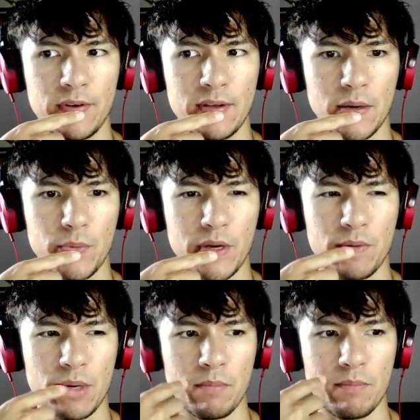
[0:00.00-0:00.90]
like we
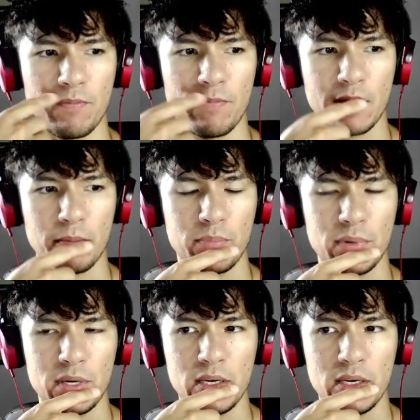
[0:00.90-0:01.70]
can beat